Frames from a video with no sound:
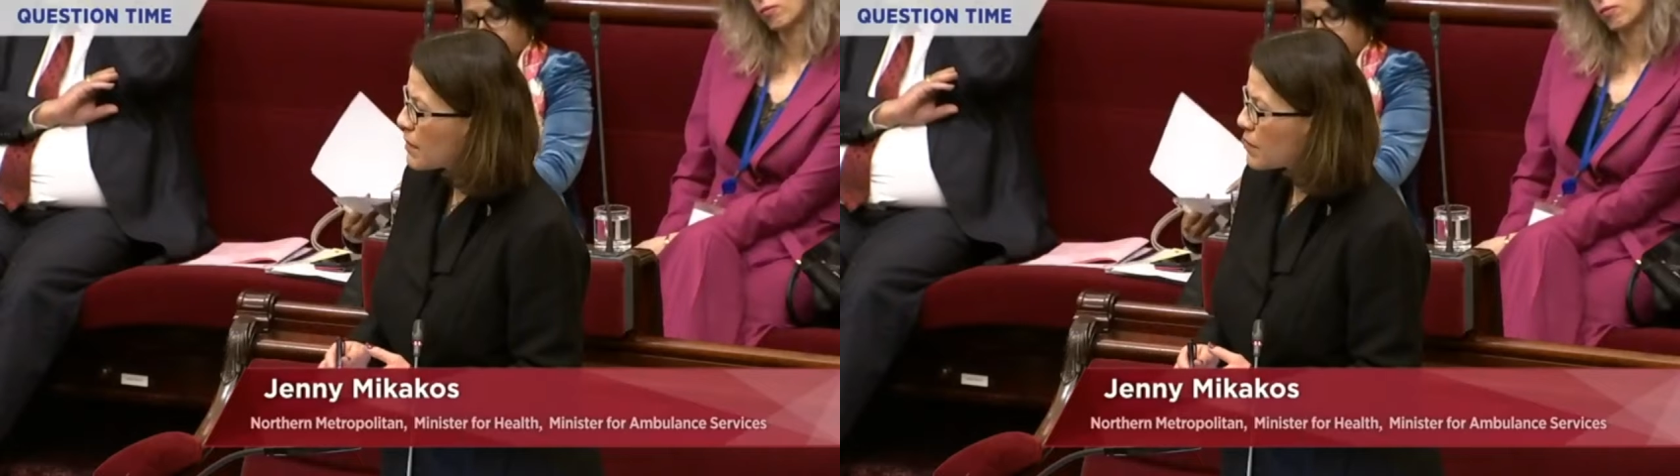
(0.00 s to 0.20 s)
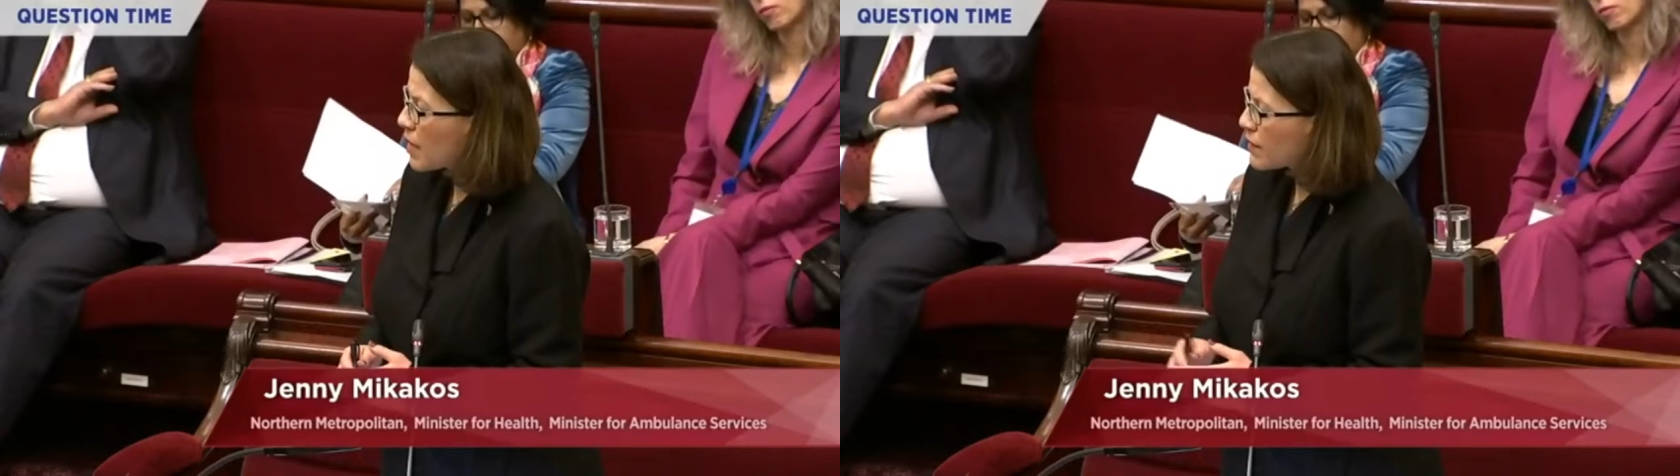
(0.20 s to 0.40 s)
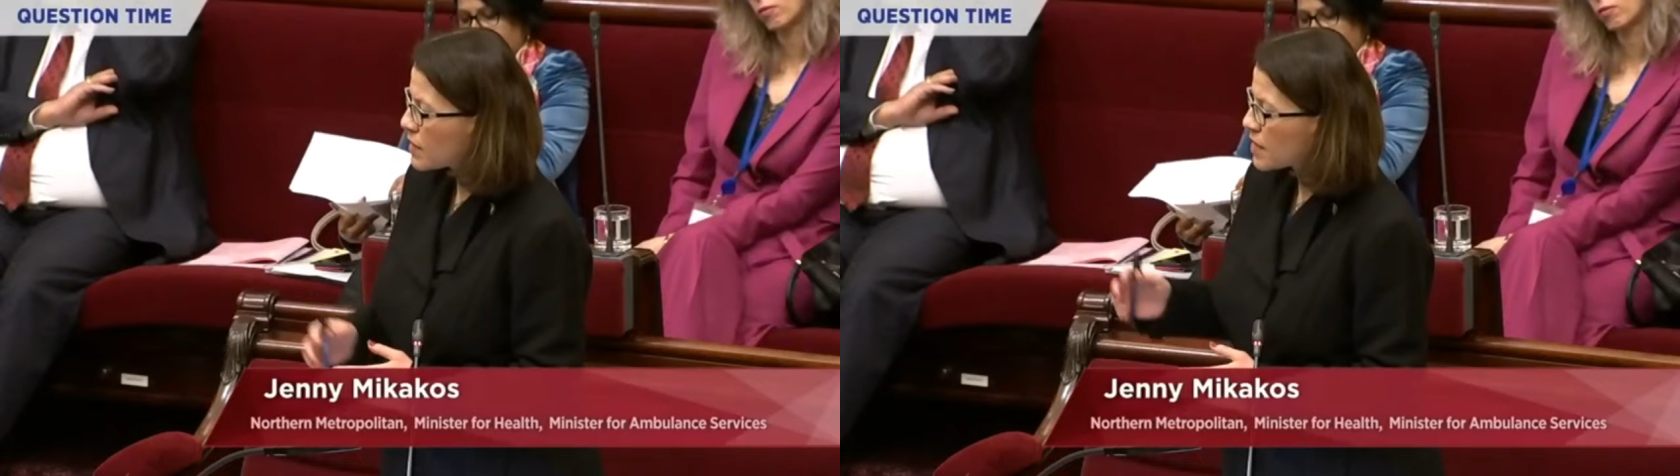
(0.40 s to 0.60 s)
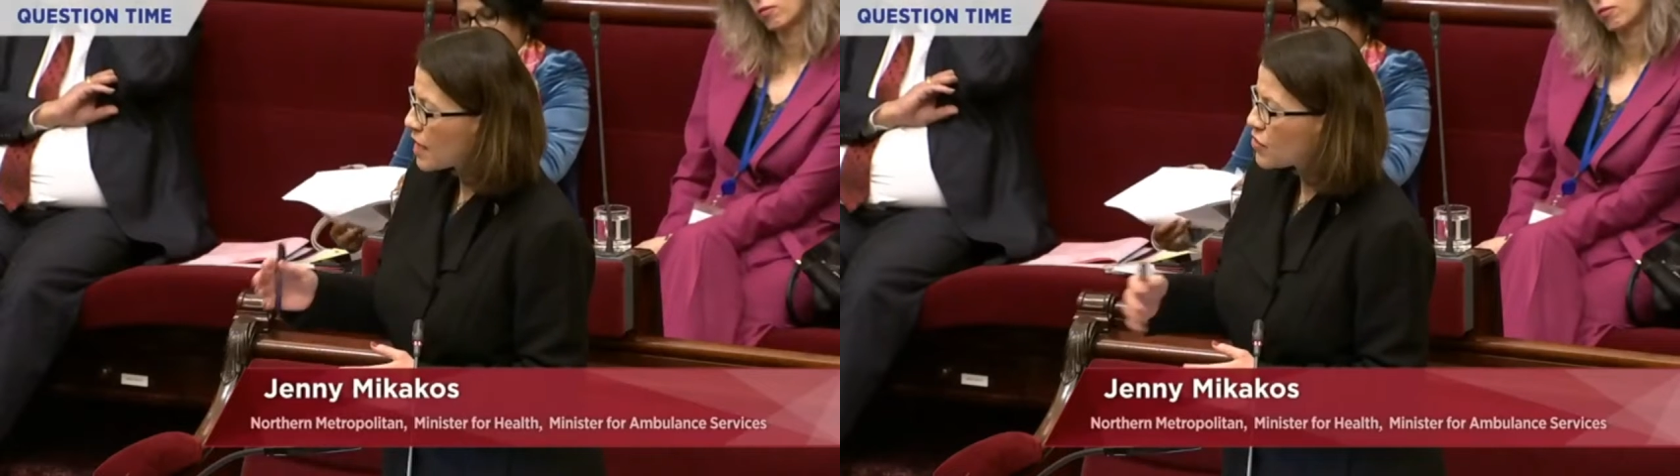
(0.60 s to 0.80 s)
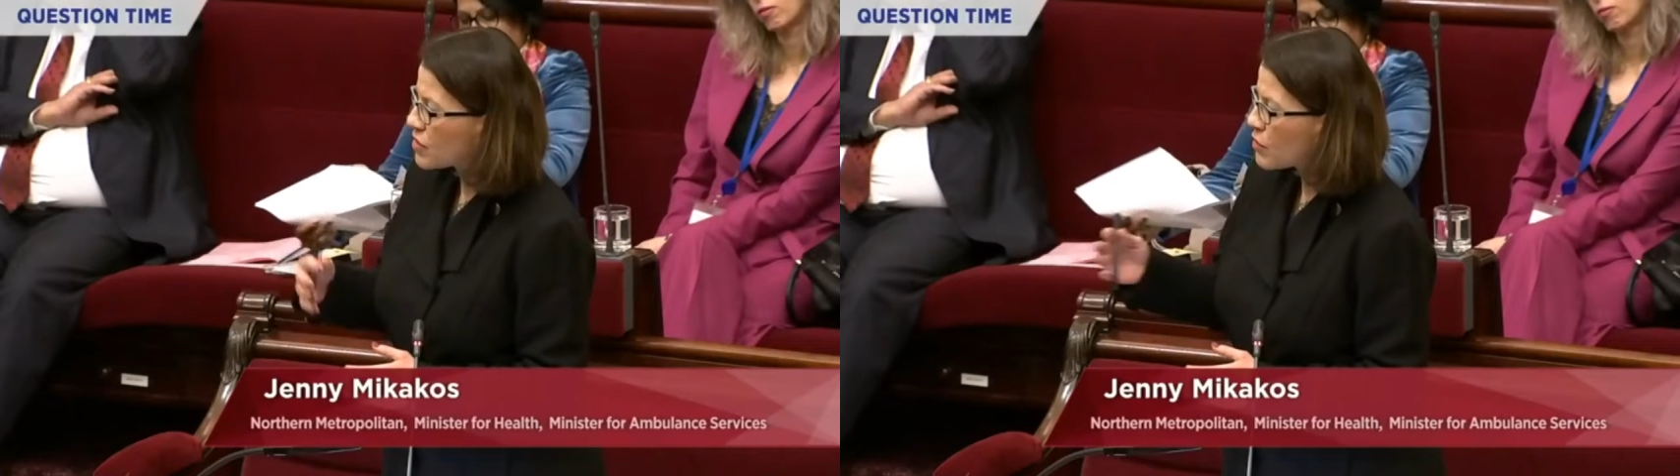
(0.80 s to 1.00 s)
the member and have a
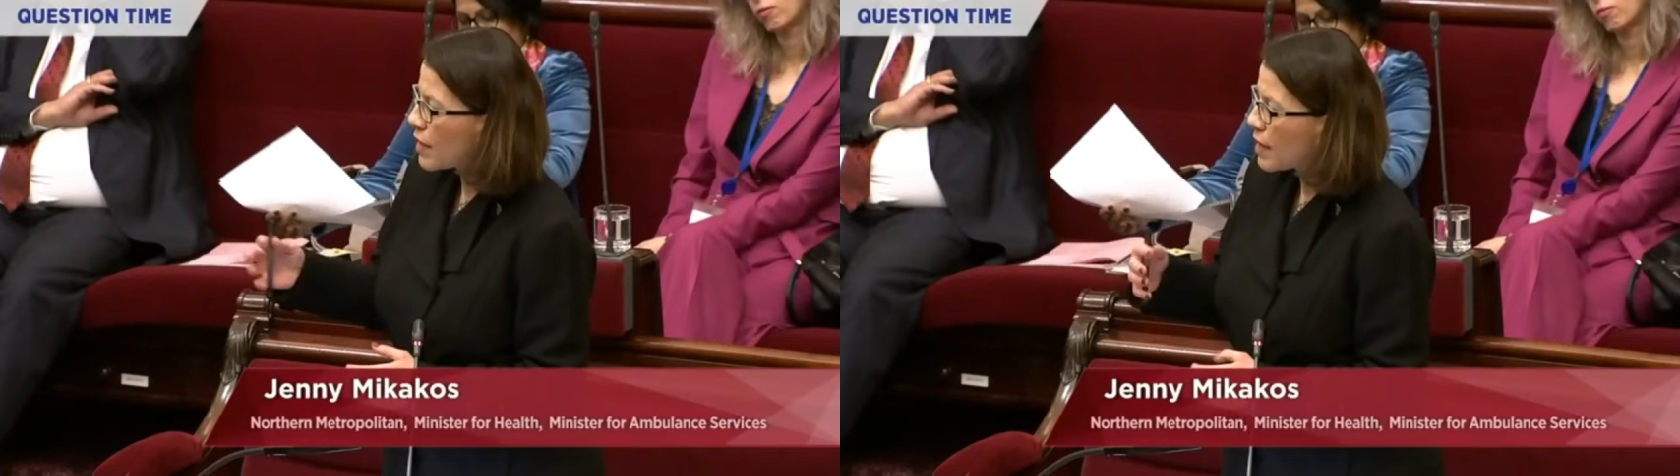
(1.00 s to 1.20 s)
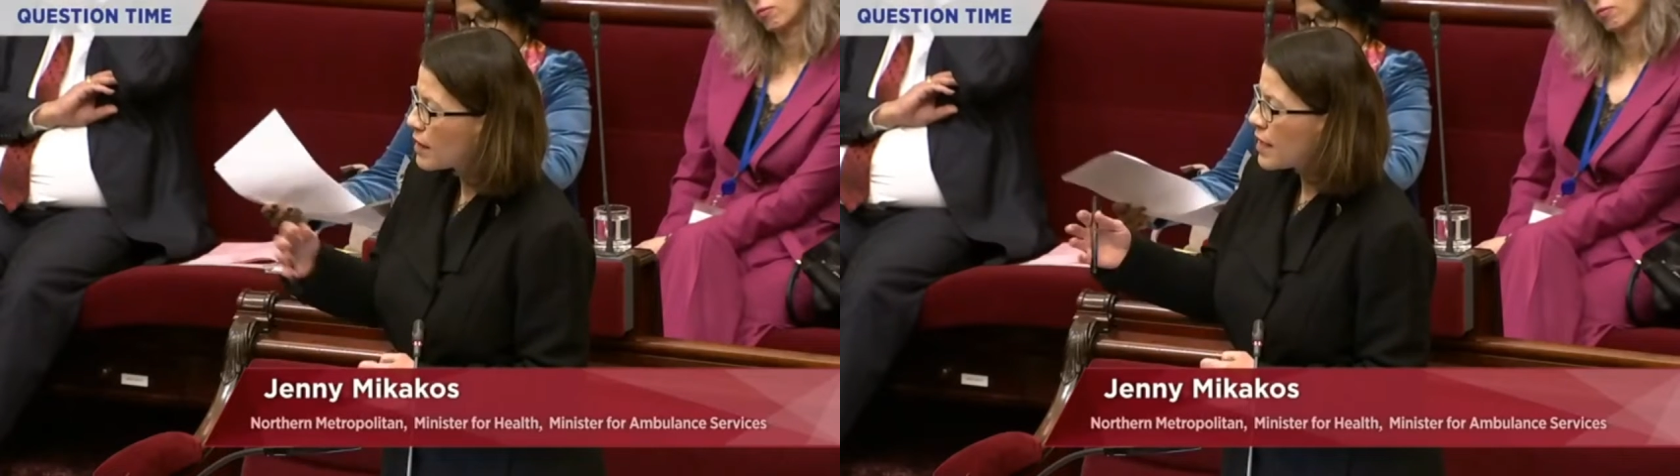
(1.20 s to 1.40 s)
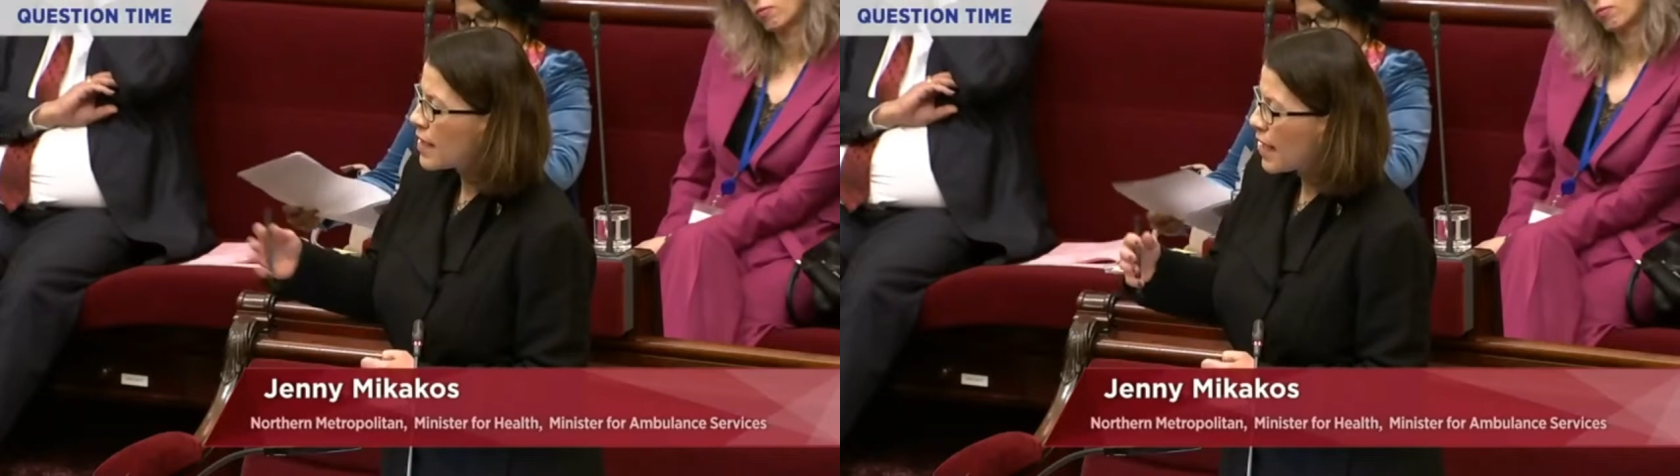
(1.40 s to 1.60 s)
discussion around